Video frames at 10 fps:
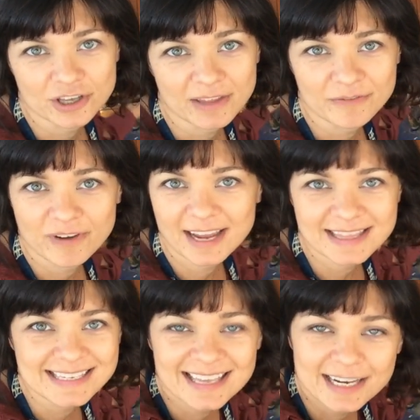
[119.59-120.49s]
You can
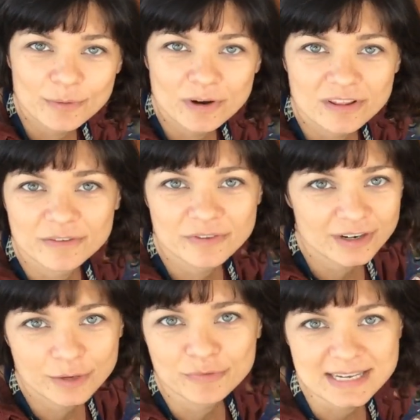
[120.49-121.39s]
find these anywhere. They're
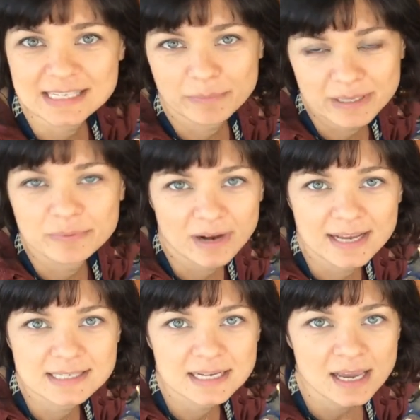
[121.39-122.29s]
very reasonably
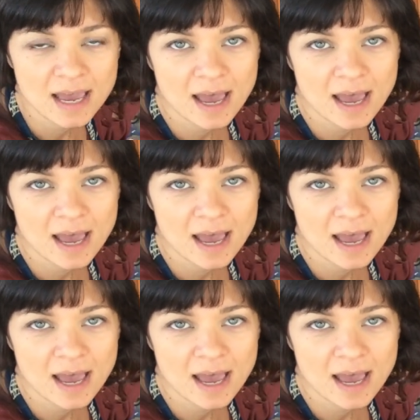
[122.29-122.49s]
priced.